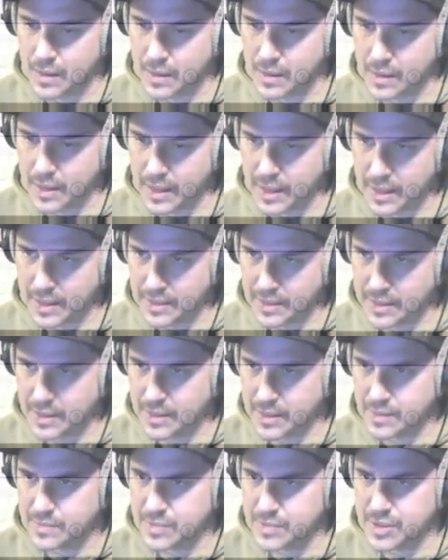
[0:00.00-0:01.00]

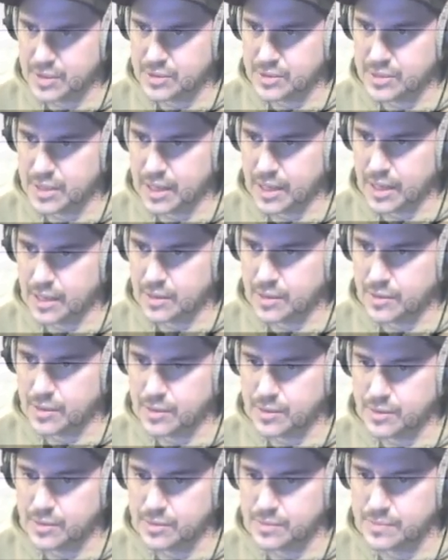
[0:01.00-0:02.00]
and use the
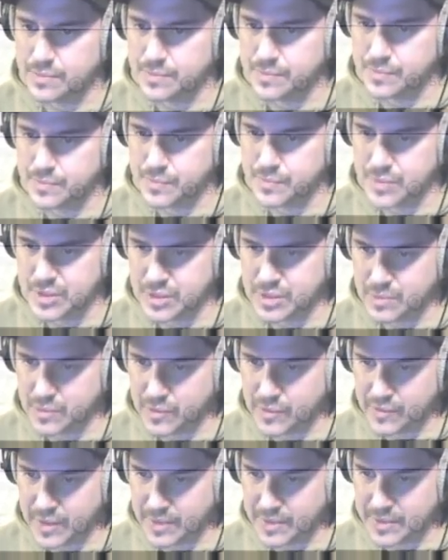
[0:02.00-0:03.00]
arrow to
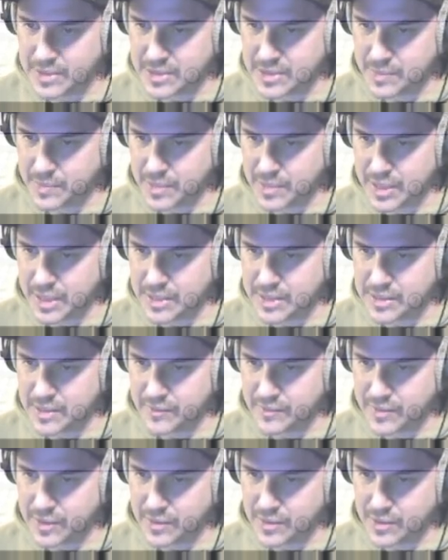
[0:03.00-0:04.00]
move them into place
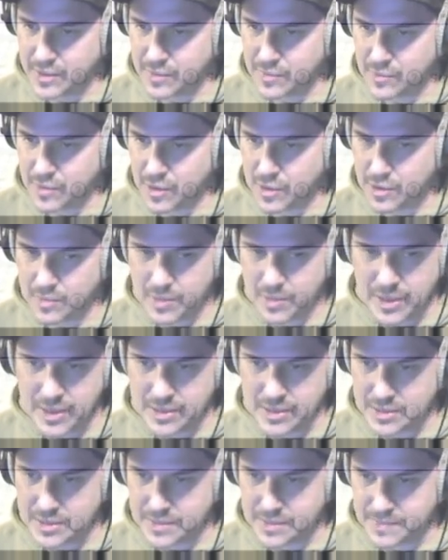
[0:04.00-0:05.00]
if they're in the wrong
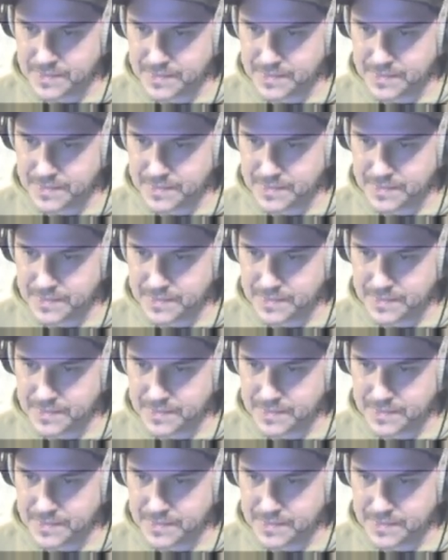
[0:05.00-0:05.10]
place.